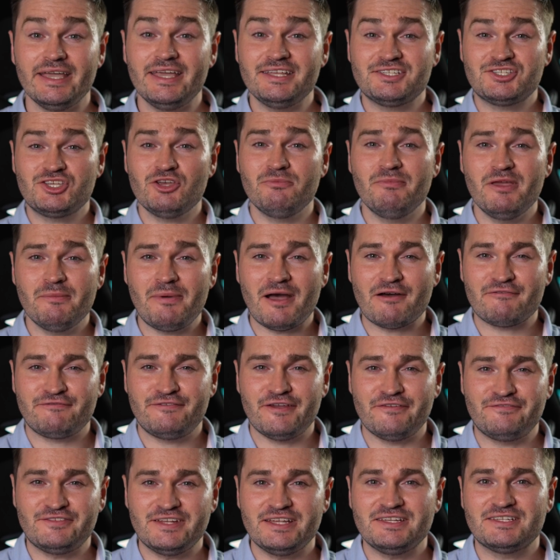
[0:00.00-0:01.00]
It took me about
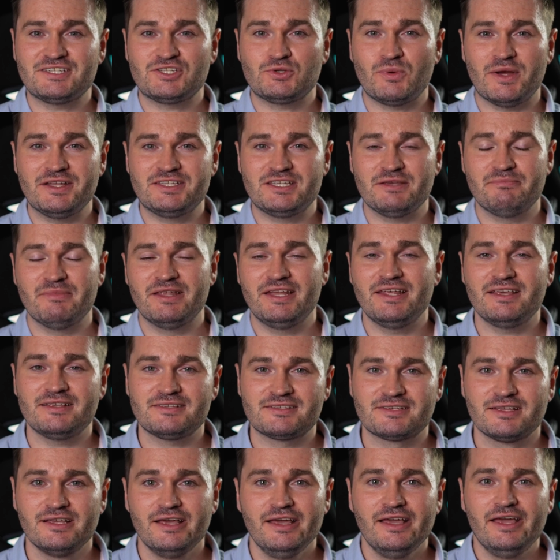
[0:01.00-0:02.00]
15 to 20
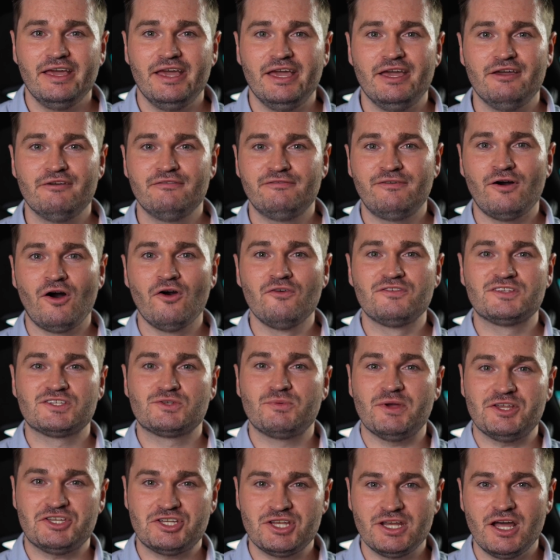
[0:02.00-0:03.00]
minutes. It involved
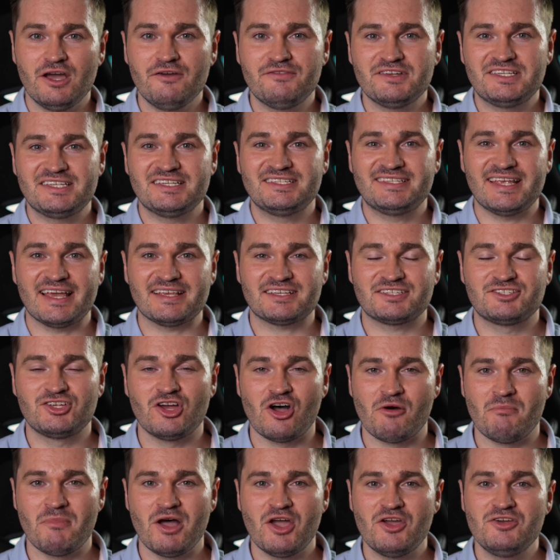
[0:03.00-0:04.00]
switching over to
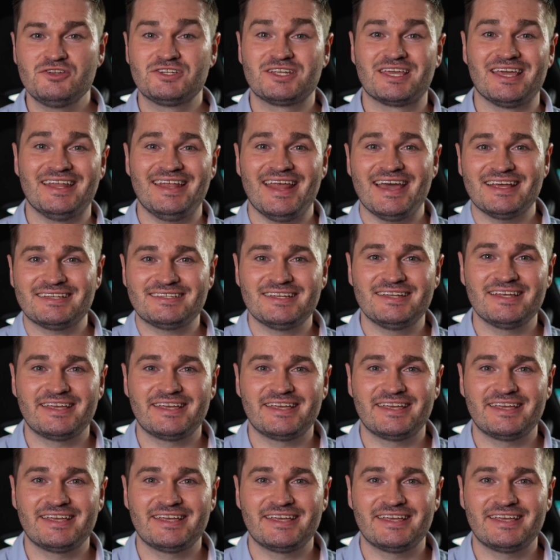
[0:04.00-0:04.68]
desktop mode, connecting